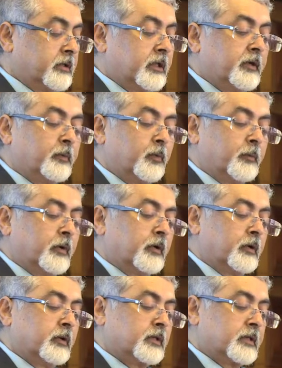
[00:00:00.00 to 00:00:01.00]
The
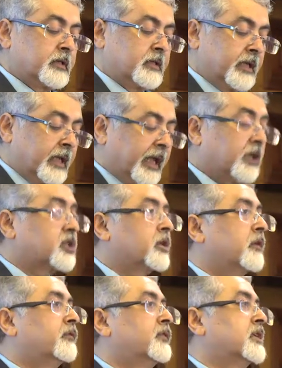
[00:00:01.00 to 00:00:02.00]

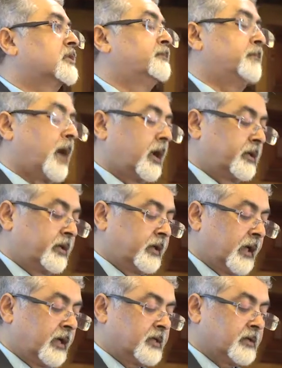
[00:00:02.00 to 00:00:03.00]
election of this party
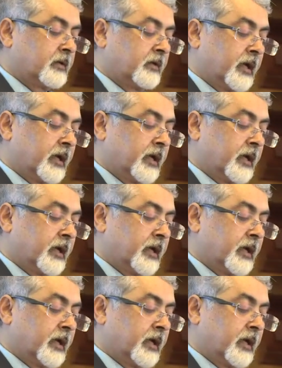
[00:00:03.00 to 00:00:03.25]
has